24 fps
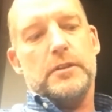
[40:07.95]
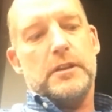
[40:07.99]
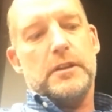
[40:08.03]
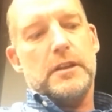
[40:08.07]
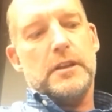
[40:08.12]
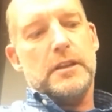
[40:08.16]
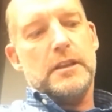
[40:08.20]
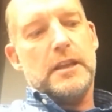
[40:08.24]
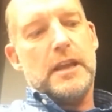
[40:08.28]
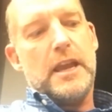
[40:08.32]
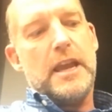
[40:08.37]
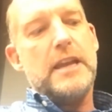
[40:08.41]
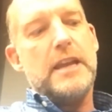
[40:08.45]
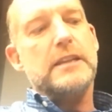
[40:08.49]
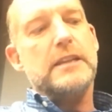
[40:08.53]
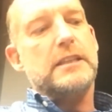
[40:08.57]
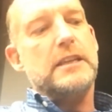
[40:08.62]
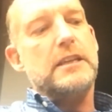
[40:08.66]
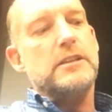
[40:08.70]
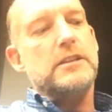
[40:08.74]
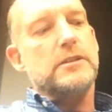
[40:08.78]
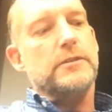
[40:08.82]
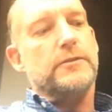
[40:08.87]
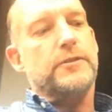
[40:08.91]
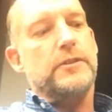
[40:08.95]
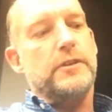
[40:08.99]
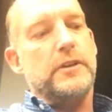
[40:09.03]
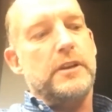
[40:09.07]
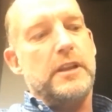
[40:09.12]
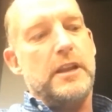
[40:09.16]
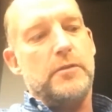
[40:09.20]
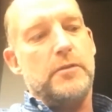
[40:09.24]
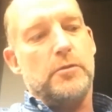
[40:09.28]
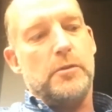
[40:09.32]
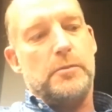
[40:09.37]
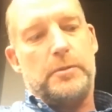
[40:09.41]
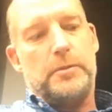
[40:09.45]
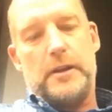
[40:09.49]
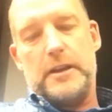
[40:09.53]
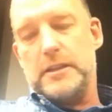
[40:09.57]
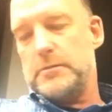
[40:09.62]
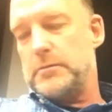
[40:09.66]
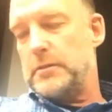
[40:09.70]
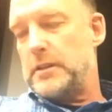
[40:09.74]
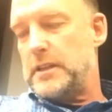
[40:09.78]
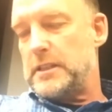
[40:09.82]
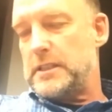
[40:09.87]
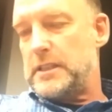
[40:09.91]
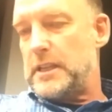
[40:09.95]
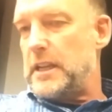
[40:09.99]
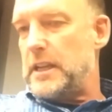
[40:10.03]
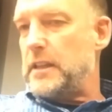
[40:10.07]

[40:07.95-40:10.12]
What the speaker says: the anesthesia for knee replacement is